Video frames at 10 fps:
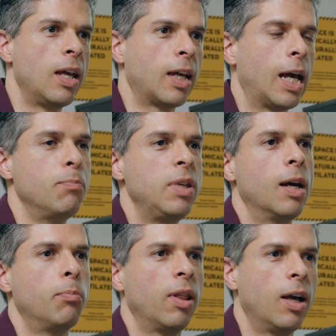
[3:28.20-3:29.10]
can be
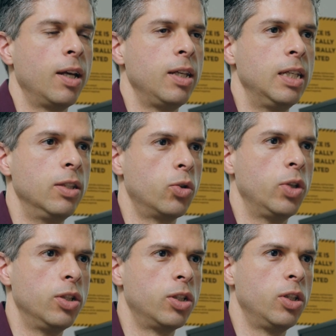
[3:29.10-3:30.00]
applied into
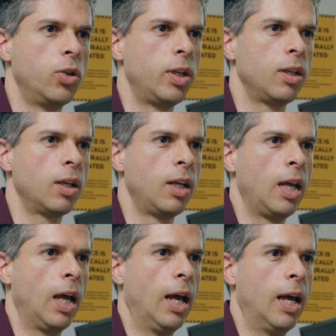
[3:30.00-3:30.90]
engineering,
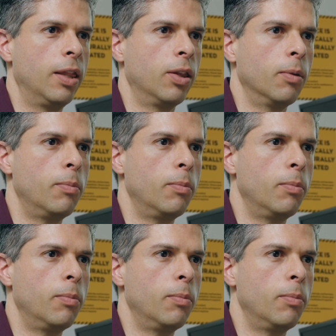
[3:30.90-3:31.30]
and